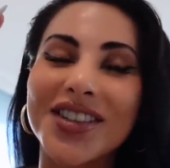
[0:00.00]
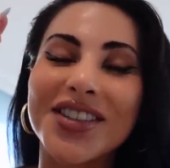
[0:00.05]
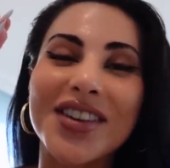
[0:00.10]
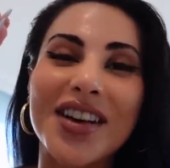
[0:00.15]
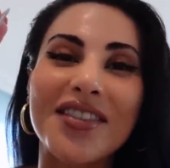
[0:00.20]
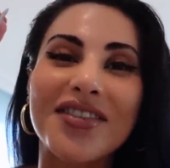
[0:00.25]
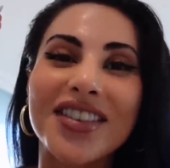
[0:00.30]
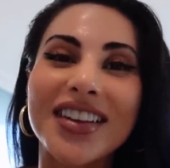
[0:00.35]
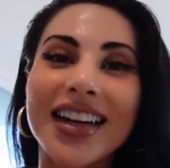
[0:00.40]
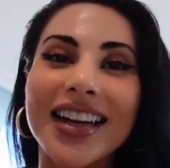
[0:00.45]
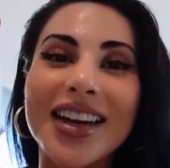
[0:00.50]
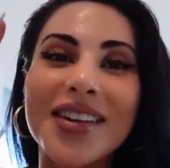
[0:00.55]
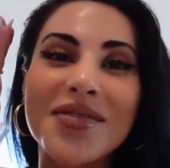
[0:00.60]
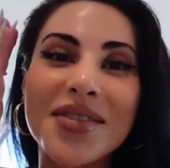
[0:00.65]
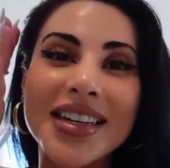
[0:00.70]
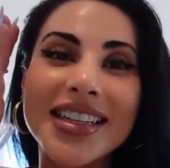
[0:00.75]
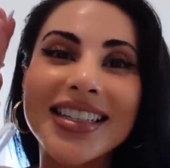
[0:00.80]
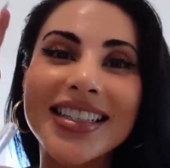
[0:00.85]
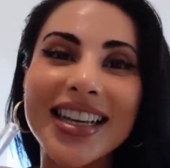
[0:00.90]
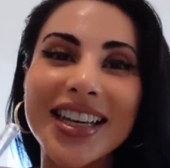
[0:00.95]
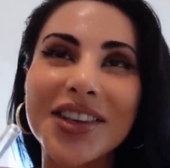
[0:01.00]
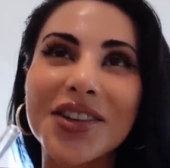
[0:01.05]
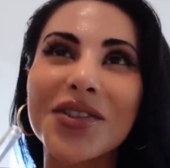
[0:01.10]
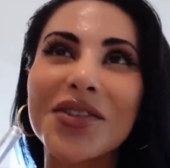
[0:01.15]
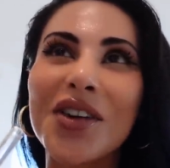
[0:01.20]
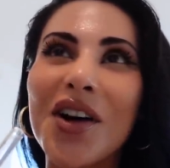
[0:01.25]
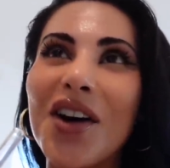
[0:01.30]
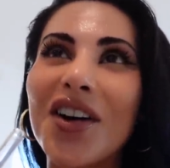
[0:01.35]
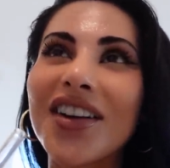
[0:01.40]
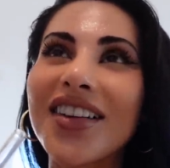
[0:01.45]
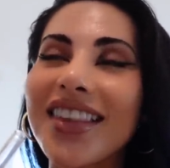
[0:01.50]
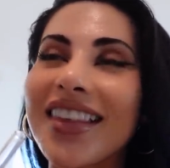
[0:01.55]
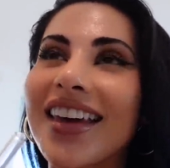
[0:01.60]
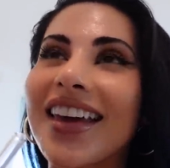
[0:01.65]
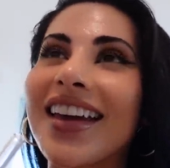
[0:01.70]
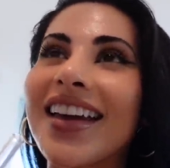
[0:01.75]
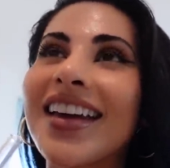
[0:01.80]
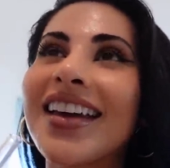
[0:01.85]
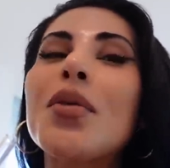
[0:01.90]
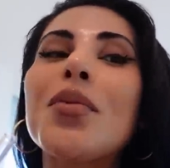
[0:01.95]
so I feel like I'm gonna say the wrong thing.